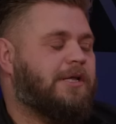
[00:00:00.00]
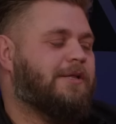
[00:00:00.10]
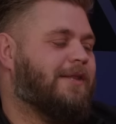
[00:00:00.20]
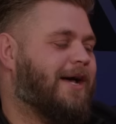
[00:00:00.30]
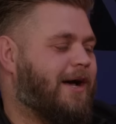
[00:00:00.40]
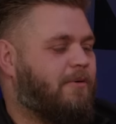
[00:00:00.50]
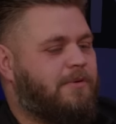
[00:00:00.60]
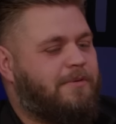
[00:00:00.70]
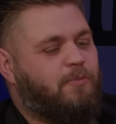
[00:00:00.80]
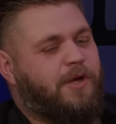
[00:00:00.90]
he can
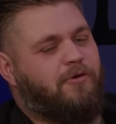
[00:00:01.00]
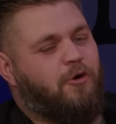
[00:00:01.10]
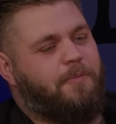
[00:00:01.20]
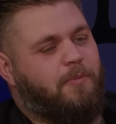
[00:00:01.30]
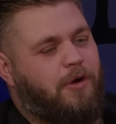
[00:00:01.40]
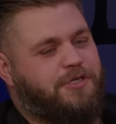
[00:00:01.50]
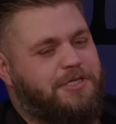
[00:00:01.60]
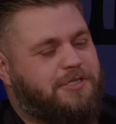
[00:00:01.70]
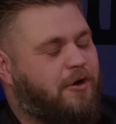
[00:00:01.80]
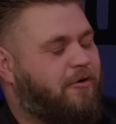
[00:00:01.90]
no, match. We grew up
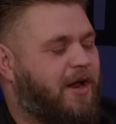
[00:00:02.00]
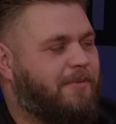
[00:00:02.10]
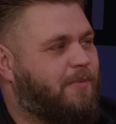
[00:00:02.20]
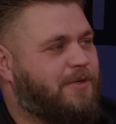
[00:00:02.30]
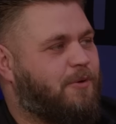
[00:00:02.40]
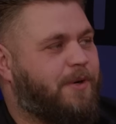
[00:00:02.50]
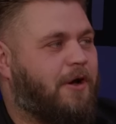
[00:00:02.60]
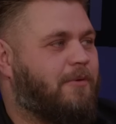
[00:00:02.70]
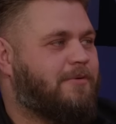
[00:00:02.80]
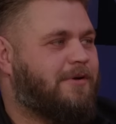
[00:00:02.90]
watching soccer, didn't we? So we
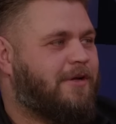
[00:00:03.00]
know he